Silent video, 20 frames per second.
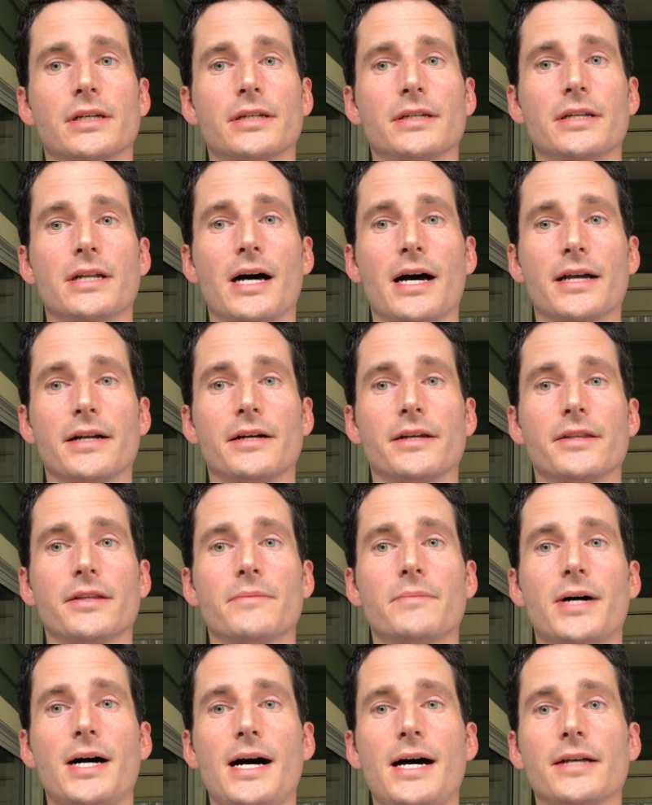not on
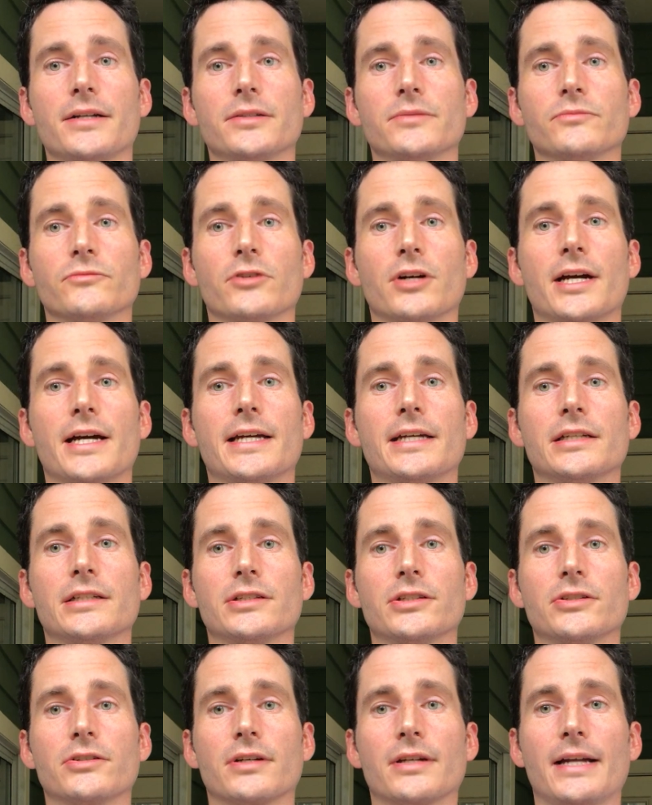the bottom, right?
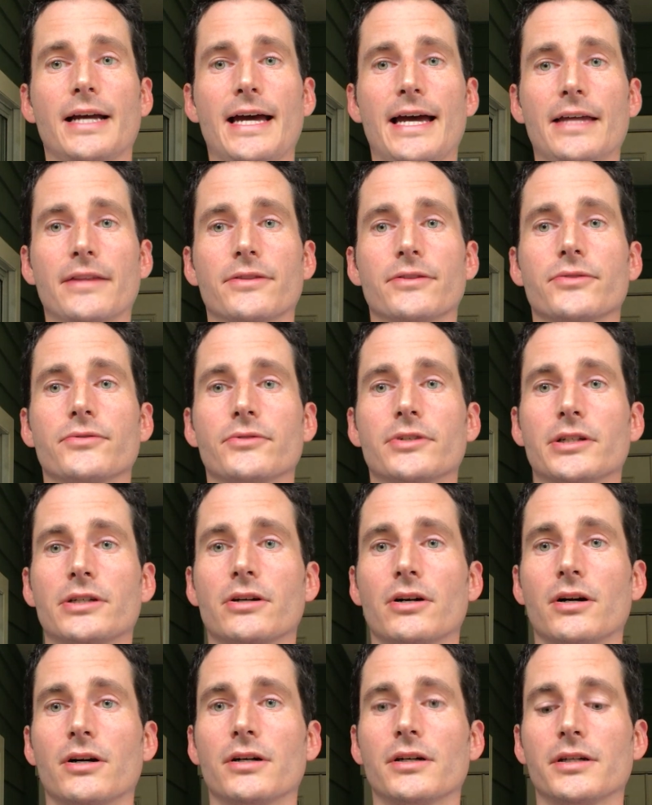And you could add 3
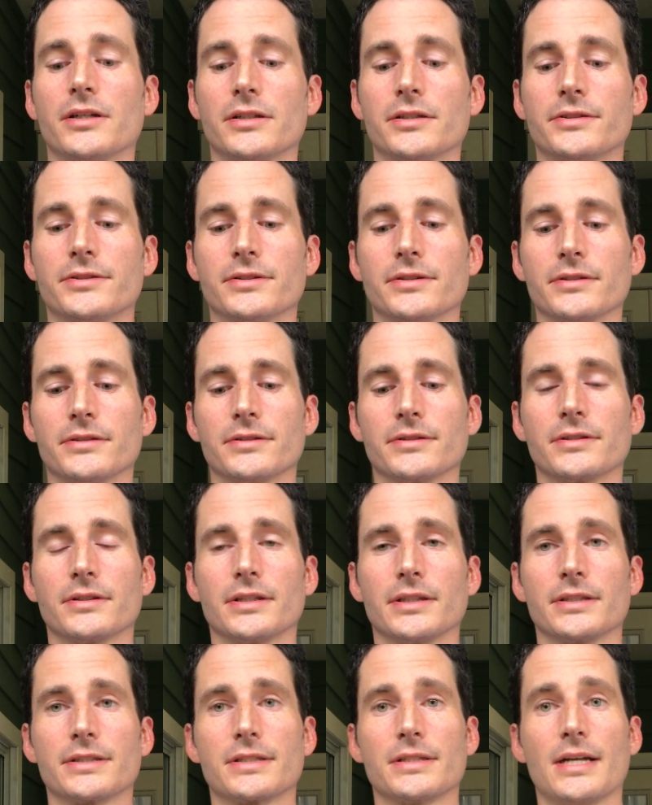cards and say
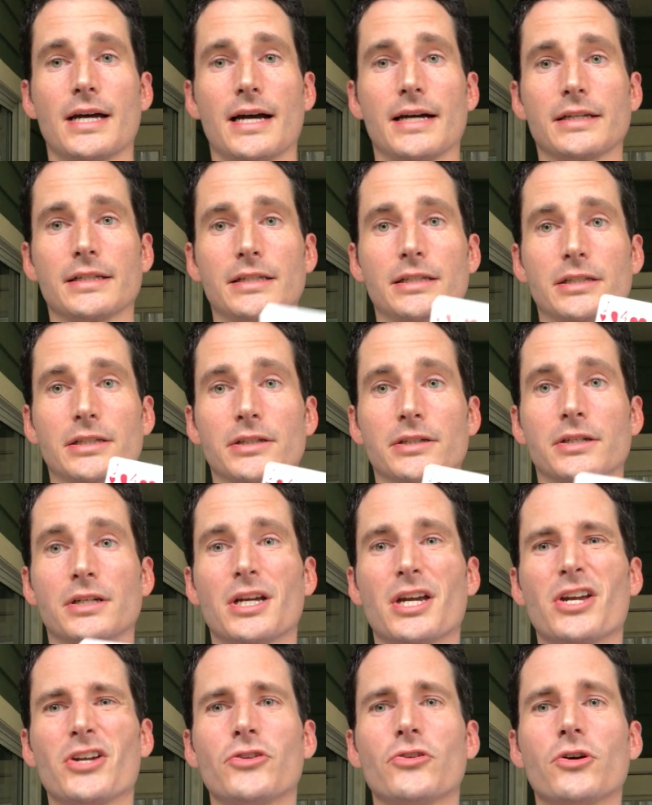it's not here.
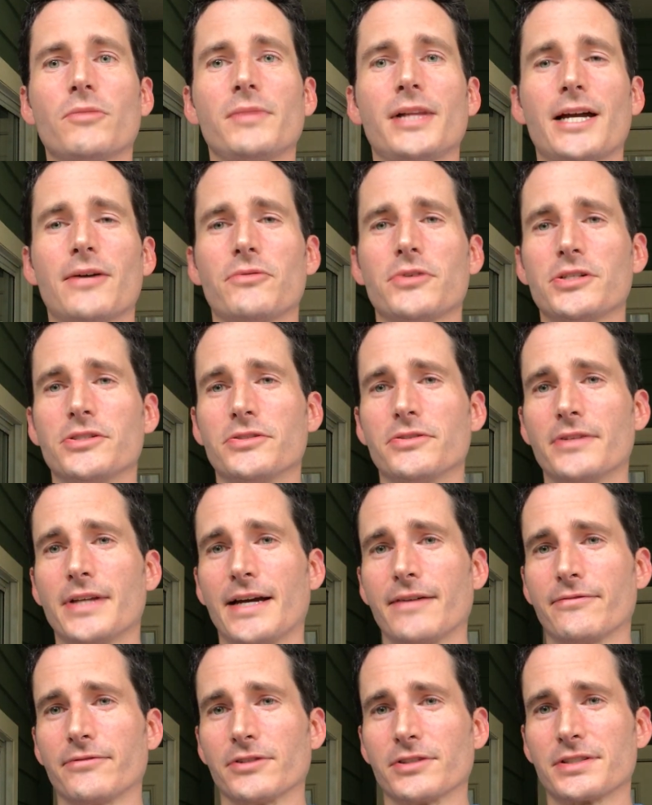Normally I wouldn't do
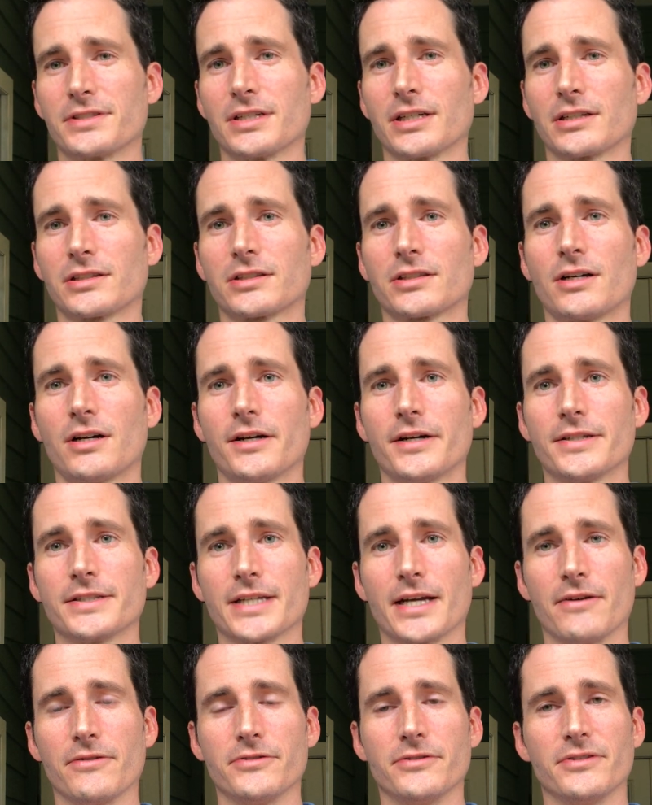that for 6
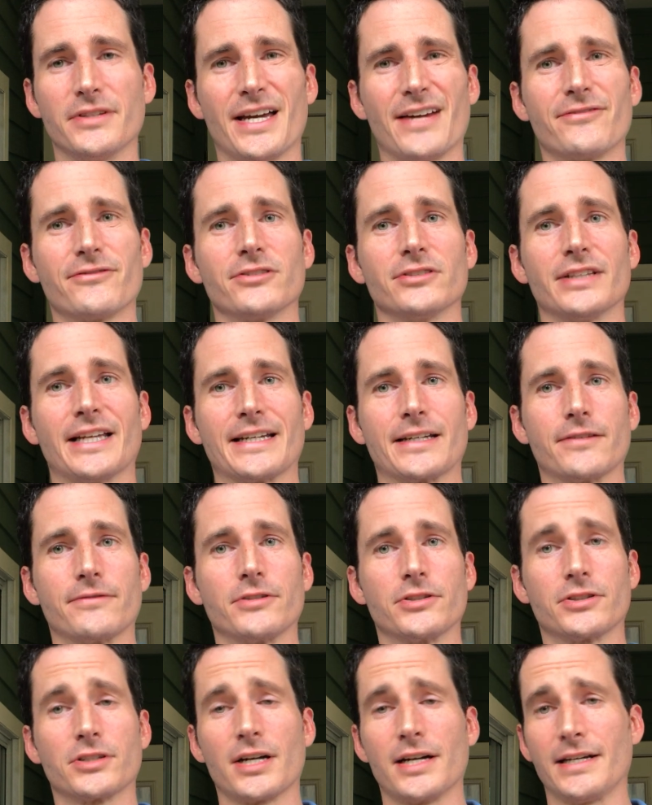cards. I would do that for, like, if
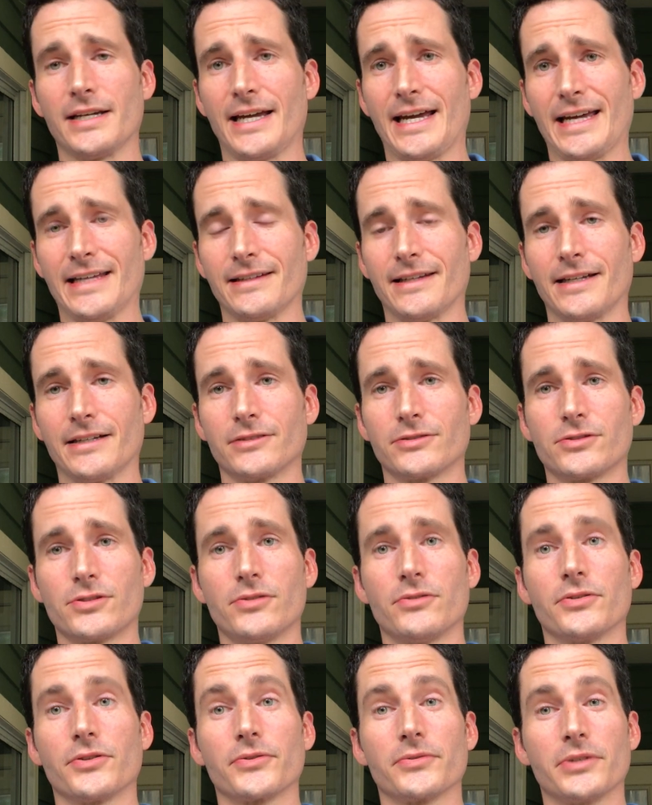you're trying to add like
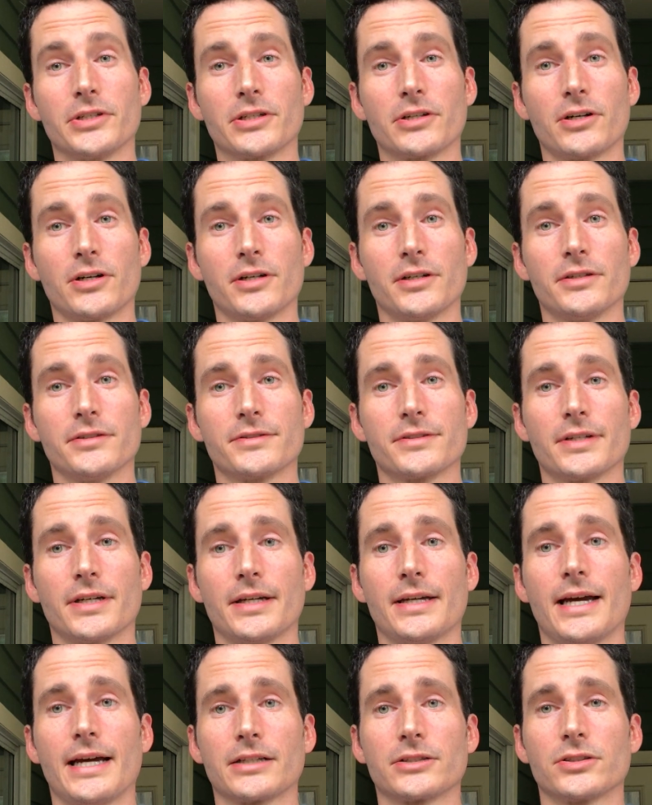2 or 3 cards,
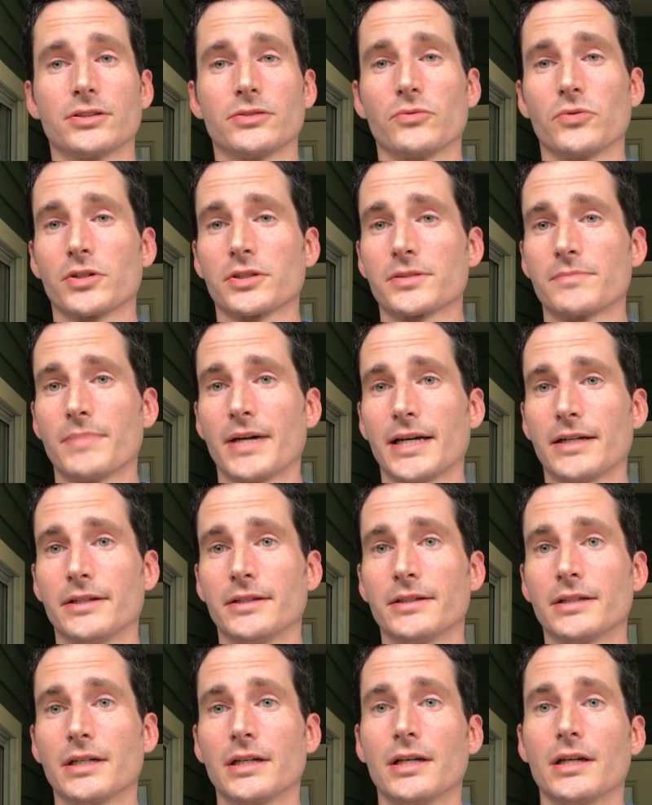that actually works
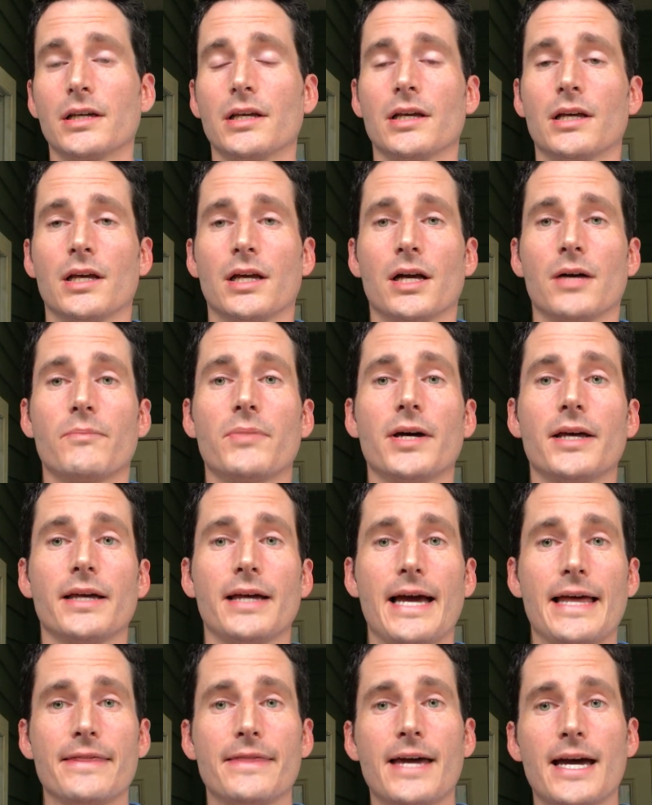better. But
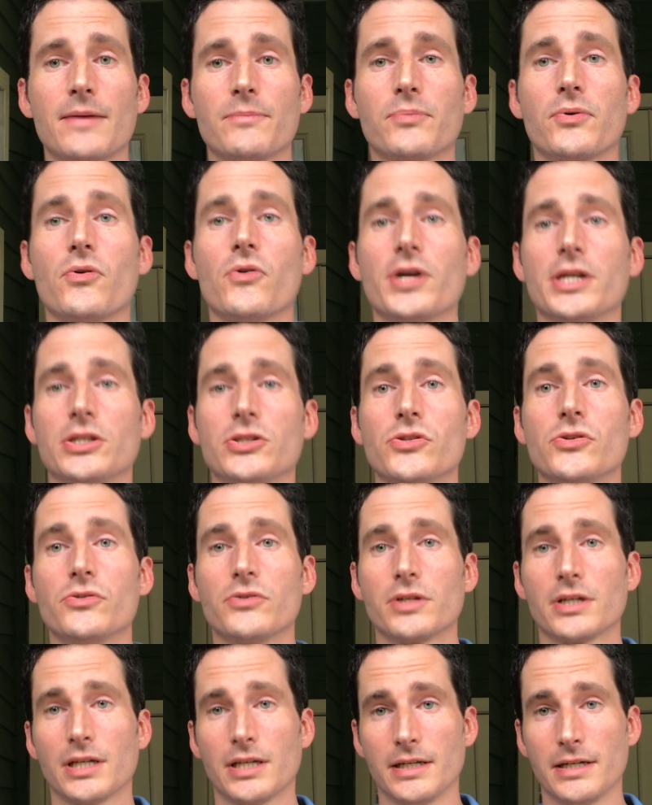at that point,
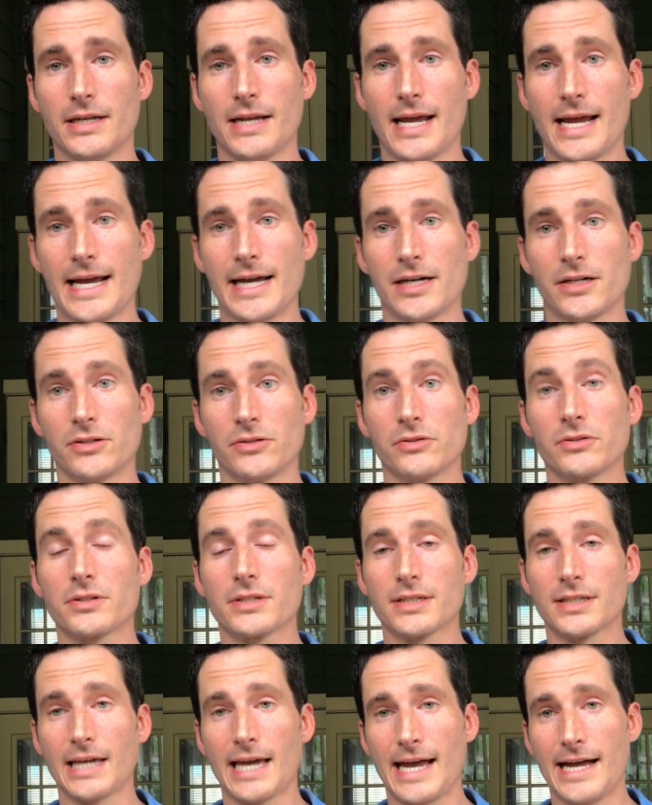you can now
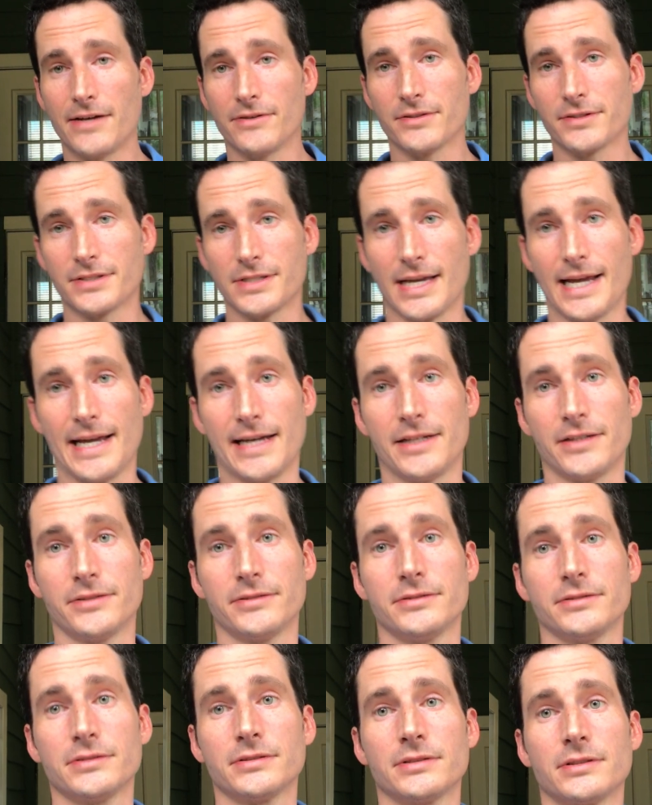count
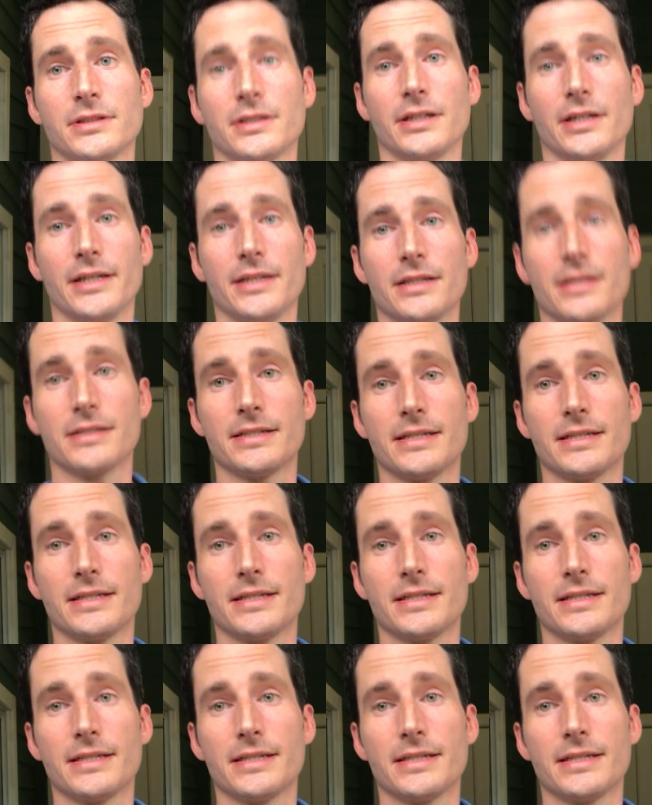down in the